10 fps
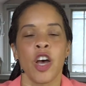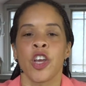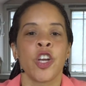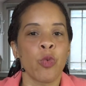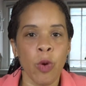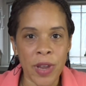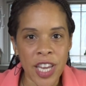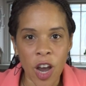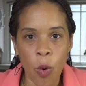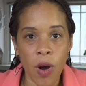when we
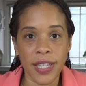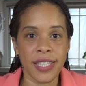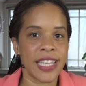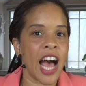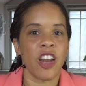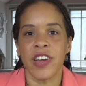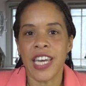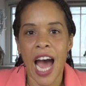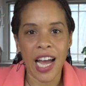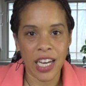go on
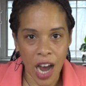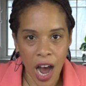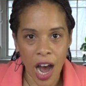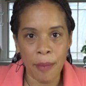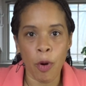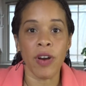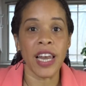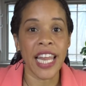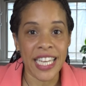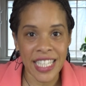salary.com or
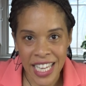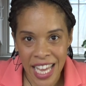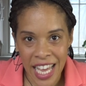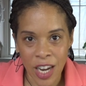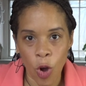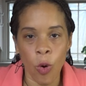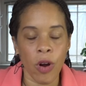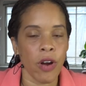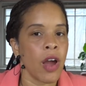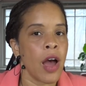LinkedIn or